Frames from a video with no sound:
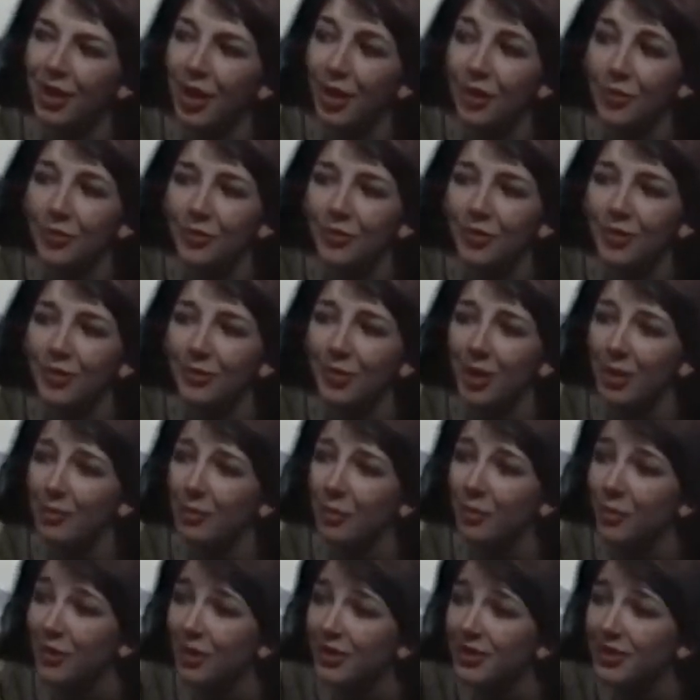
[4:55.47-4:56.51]
hopefully
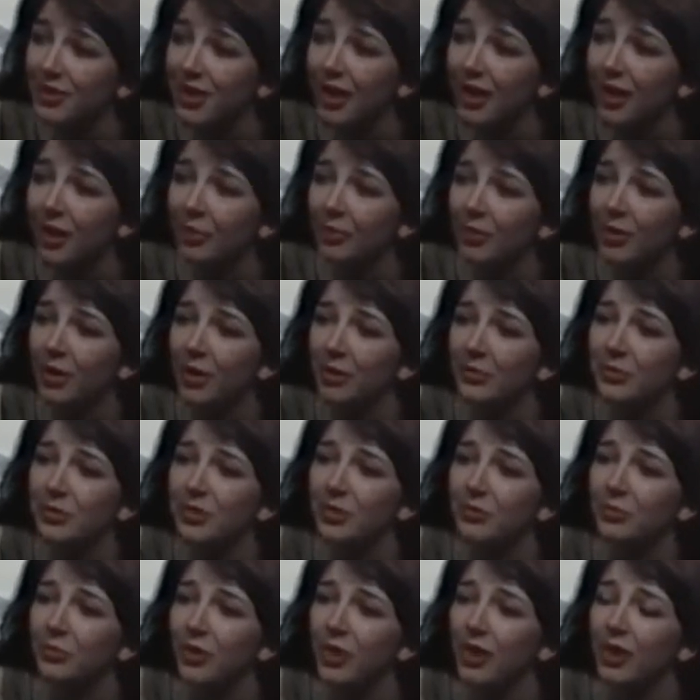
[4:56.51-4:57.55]
maybe one day I'll be able
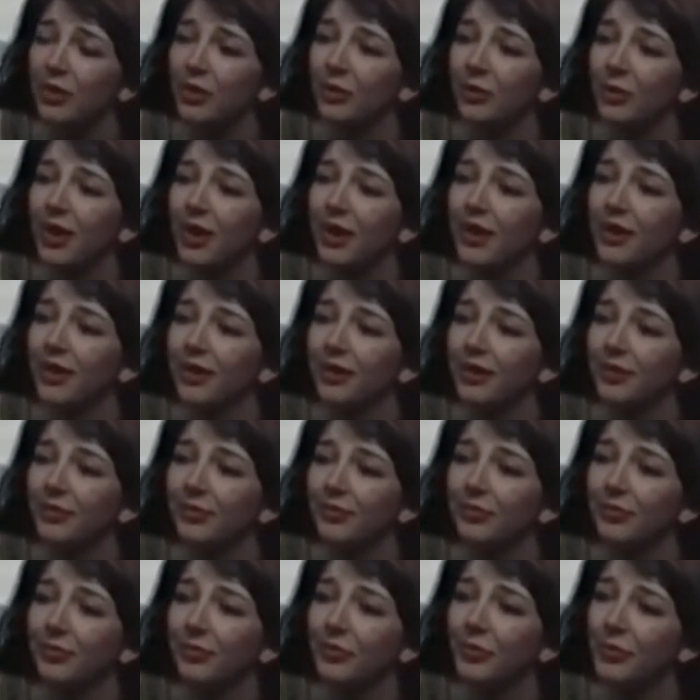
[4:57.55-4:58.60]
to break away
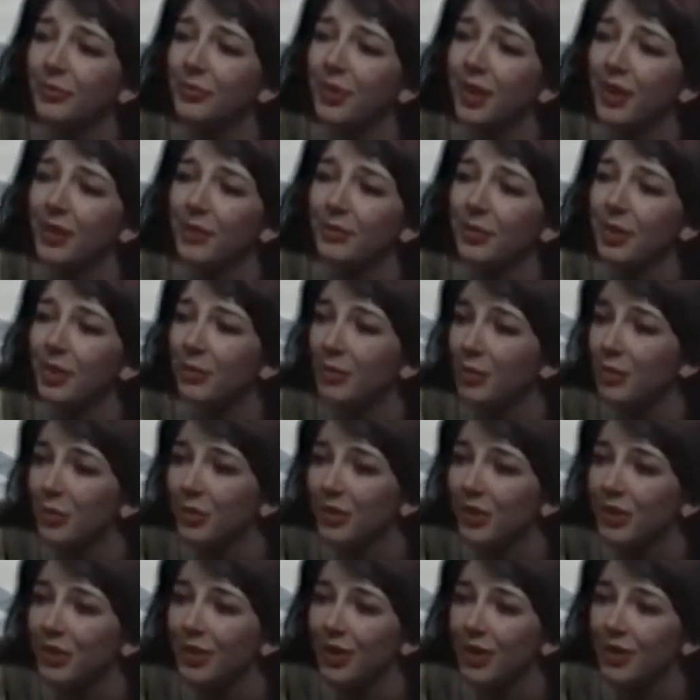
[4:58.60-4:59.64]
from that, maybe
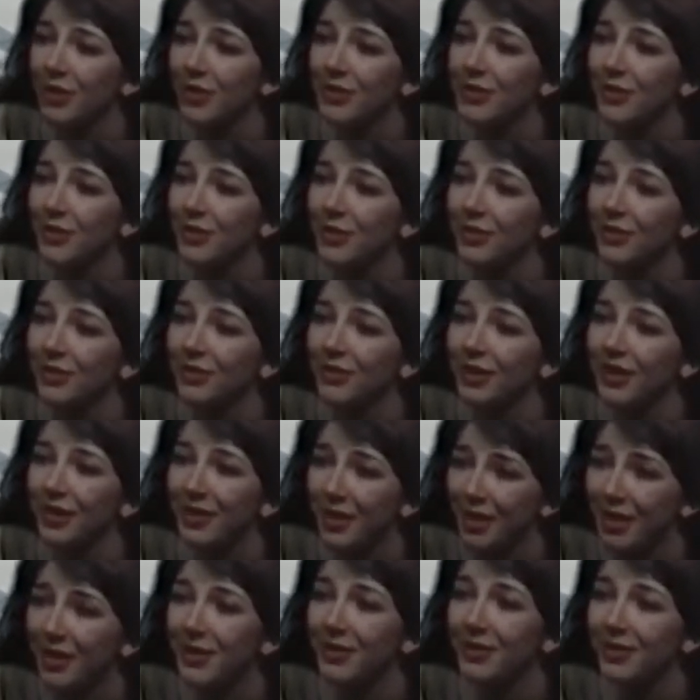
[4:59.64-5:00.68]
with another song,
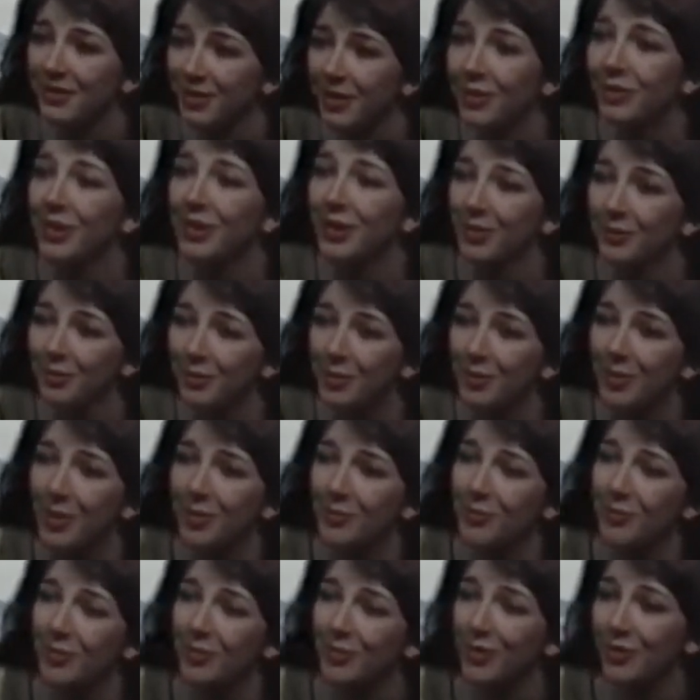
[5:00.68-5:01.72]
and then they'll keep
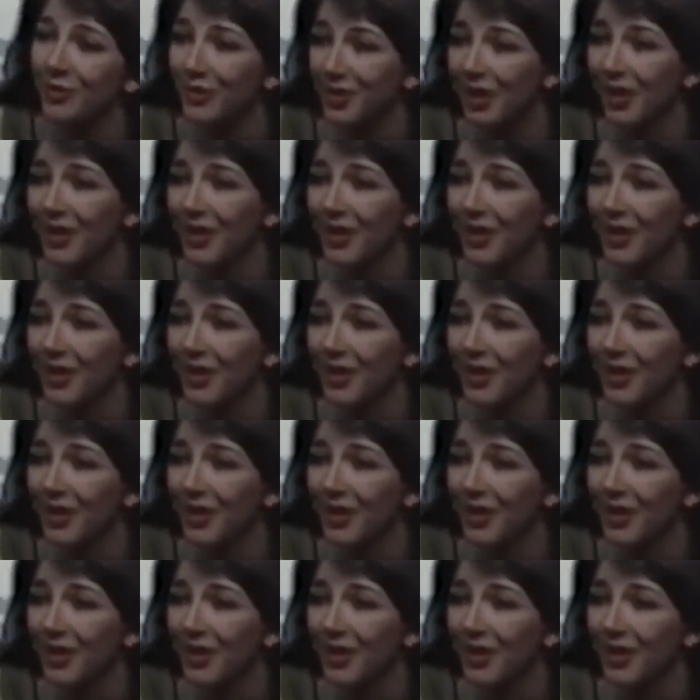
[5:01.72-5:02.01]
remembering me